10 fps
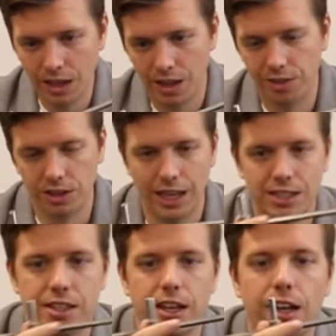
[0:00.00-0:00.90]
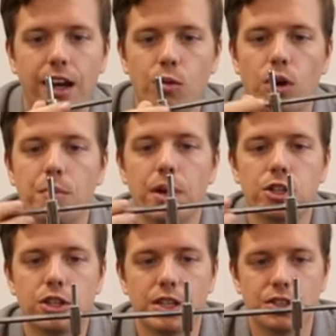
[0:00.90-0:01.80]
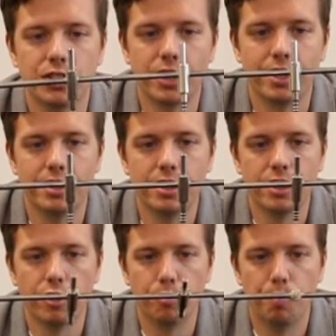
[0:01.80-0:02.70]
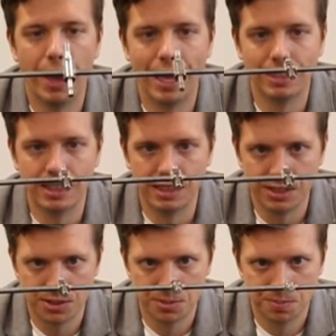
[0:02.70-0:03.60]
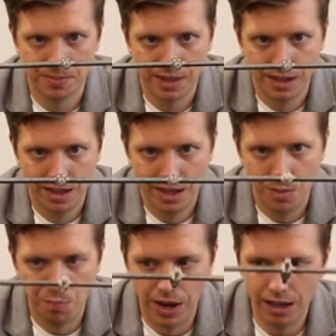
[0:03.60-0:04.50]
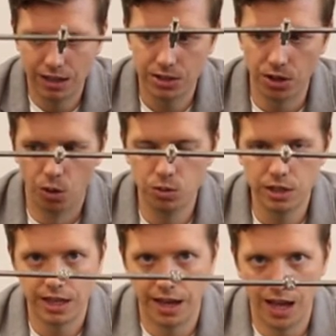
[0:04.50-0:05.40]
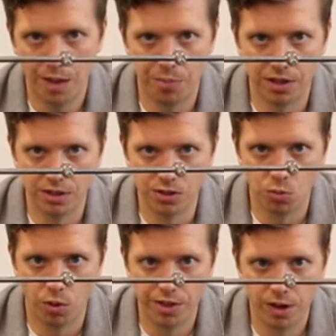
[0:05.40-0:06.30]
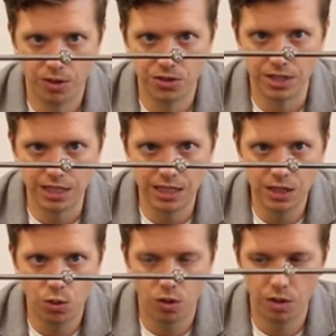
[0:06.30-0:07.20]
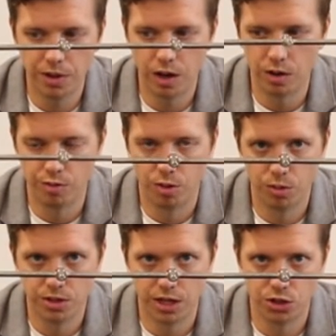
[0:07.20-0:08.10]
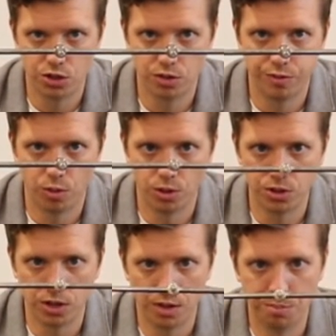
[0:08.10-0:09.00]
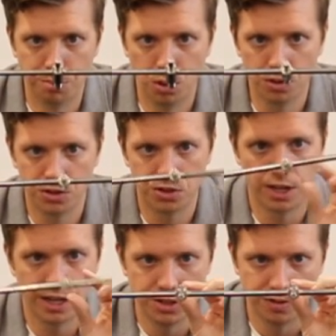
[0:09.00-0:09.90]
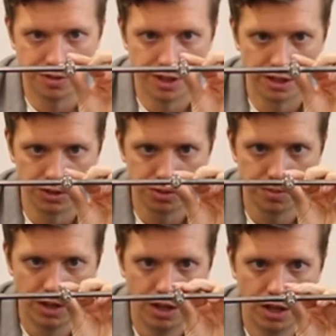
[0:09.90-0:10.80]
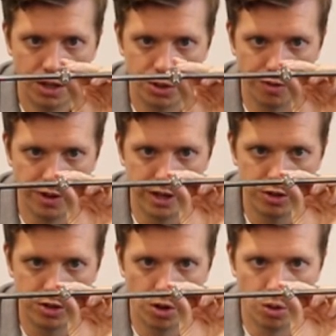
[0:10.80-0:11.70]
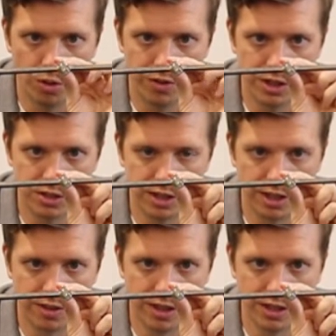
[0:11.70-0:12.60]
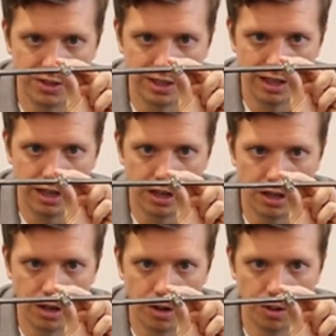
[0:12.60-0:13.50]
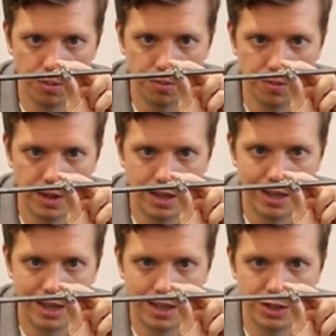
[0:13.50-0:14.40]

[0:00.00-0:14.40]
The last thing I kind of want to mention is this idea of balance. Balance only happens when there is an equal amount of rotational force on both sides of things. So if I hold this like this and let it go, it is